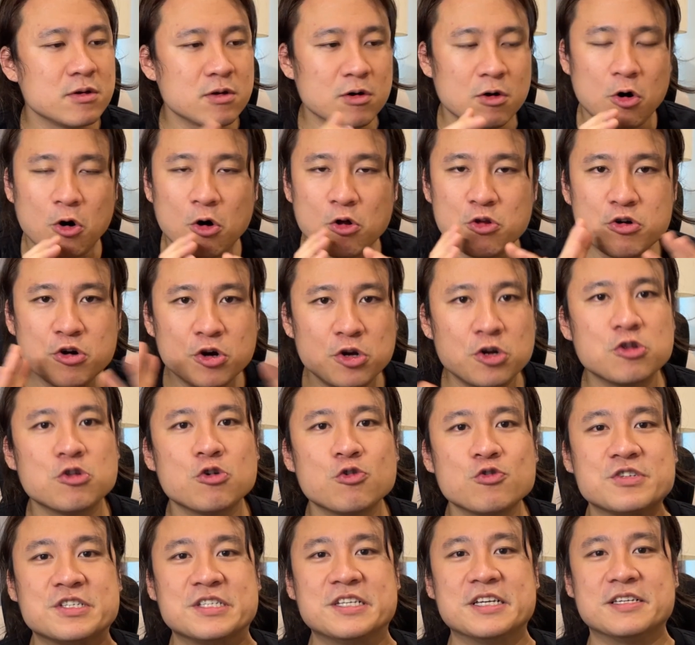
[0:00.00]
all you got to
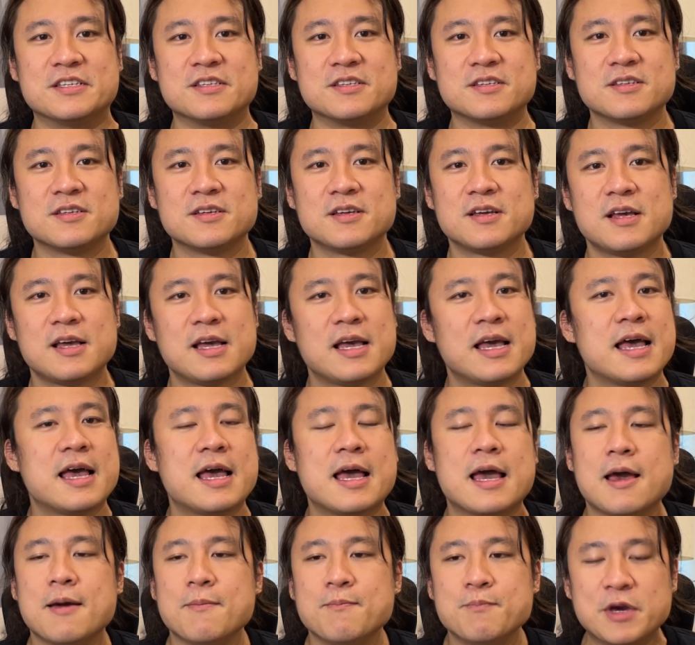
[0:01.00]
know is this:
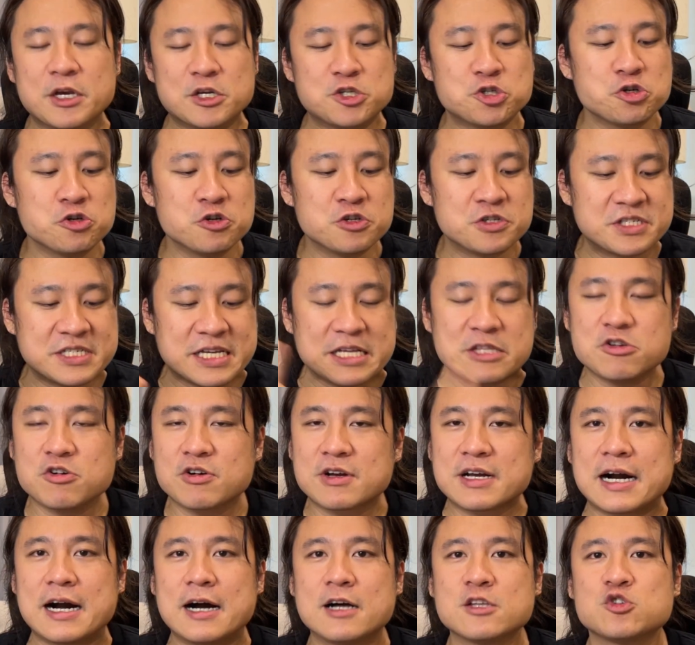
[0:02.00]
make sure you send your
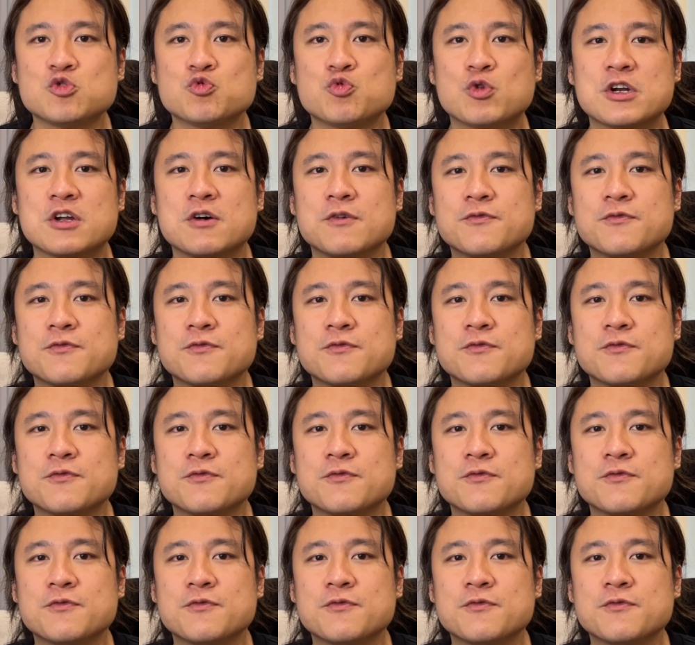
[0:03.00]
car to one